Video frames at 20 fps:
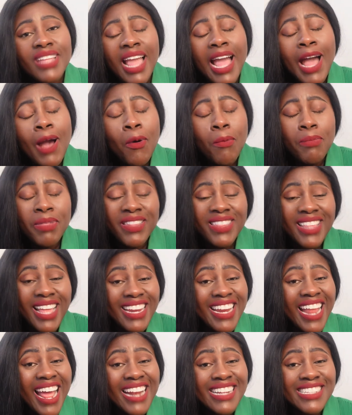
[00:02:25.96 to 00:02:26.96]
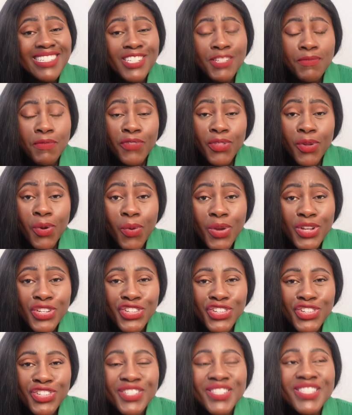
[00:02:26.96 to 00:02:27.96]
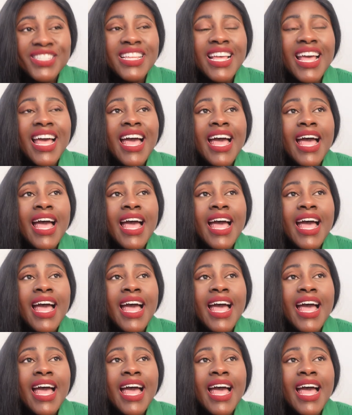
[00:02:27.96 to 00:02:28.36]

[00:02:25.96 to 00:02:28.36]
I hope that that answers some of the questions.